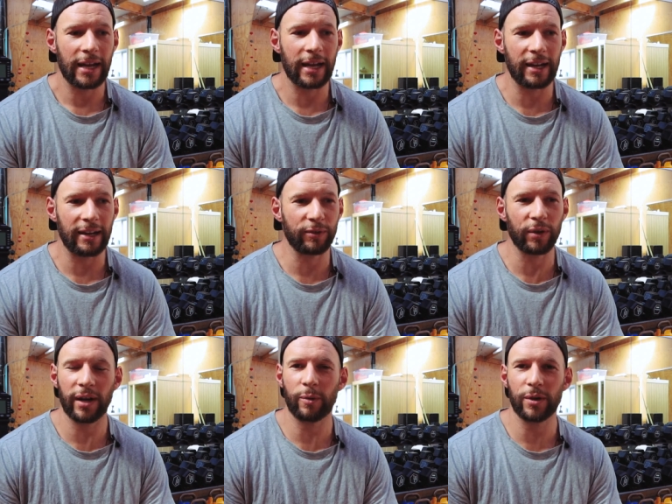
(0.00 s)
Uh, if
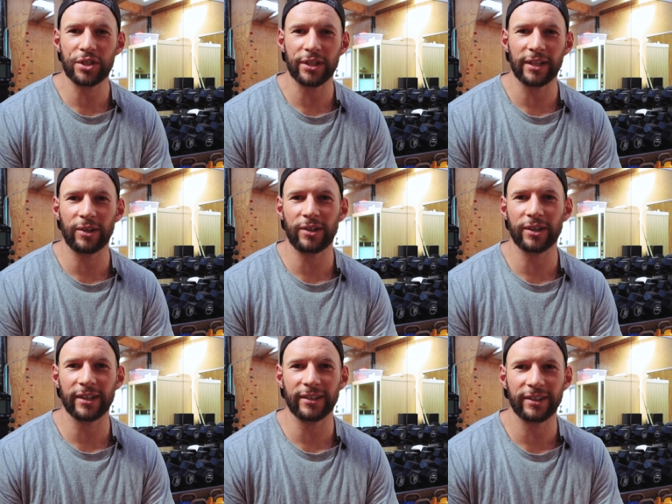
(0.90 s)
you are watching
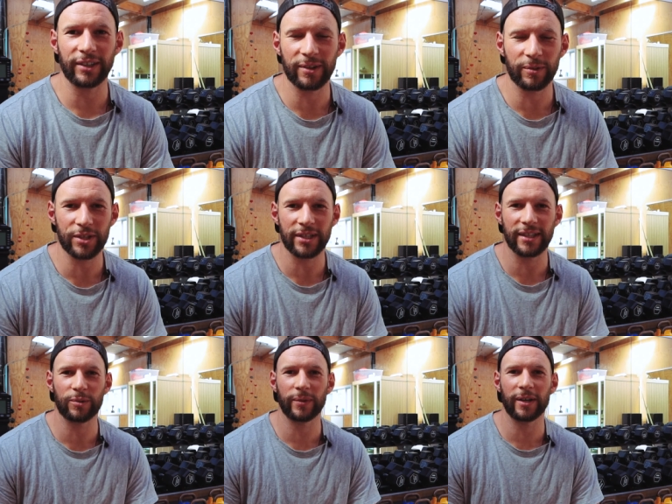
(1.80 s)
along and you know watching
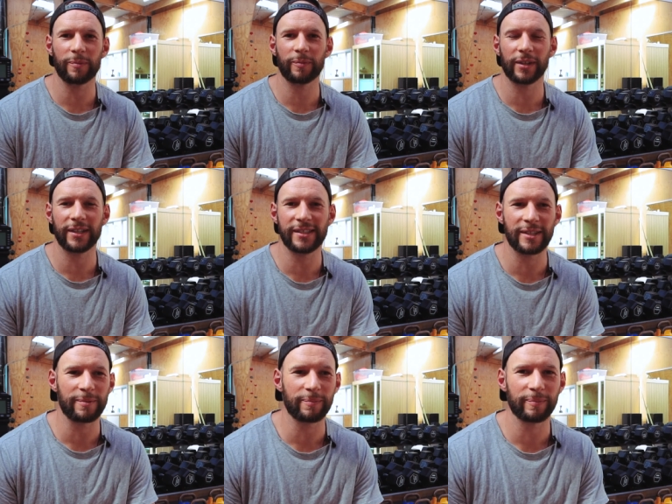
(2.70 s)
these when I'm
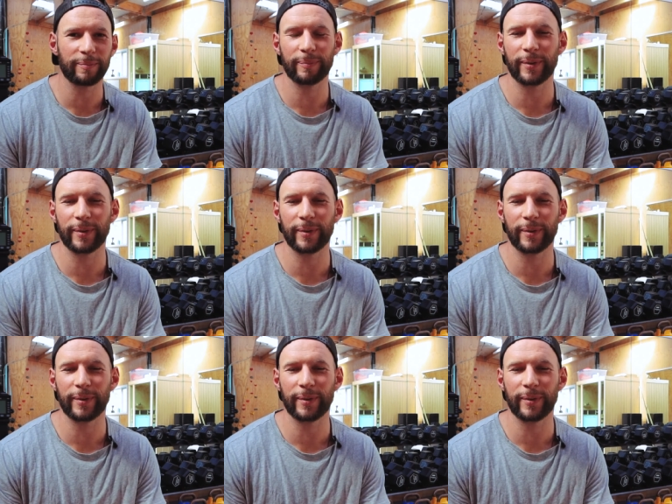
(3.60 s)
releasing them,